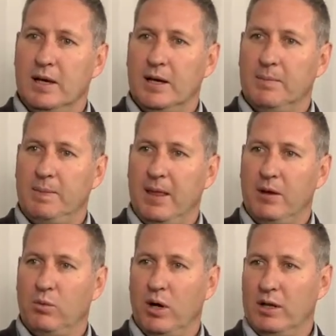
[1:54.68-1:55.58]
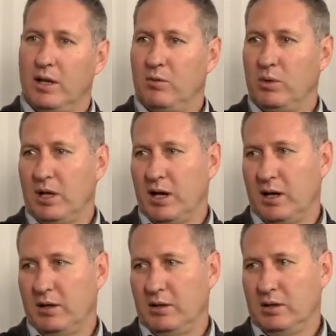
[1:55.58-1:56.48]
um, and one that we
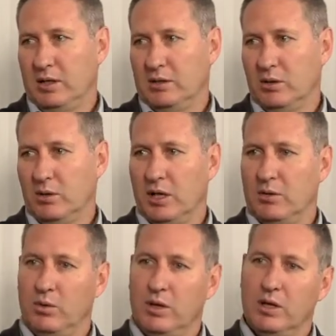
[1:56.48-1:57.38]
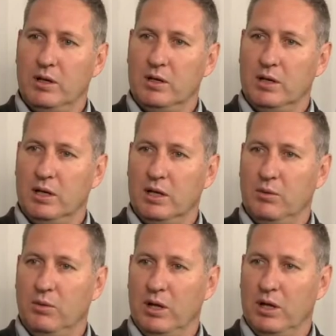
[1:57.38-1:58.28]
now need to look at whether,
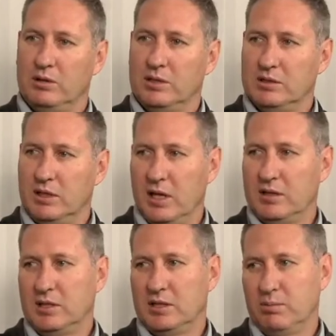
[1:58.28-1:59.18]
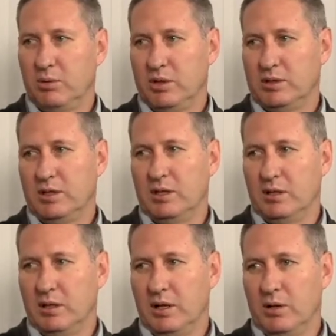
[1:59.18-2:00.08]
whether it just gets exploited in,
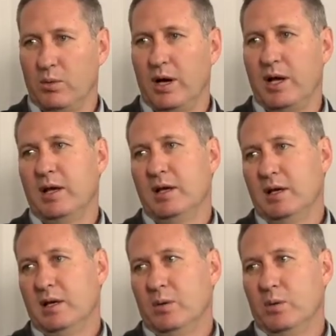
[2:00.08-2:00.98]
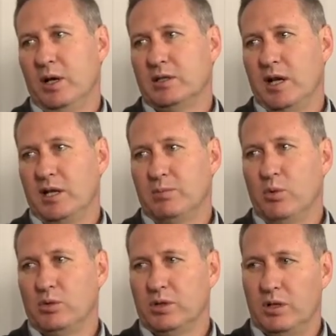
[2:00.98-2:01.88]
the, in a way where it's
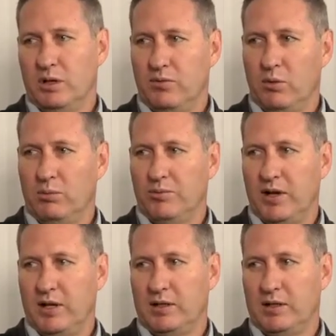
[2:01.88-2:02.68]
exported in the form of L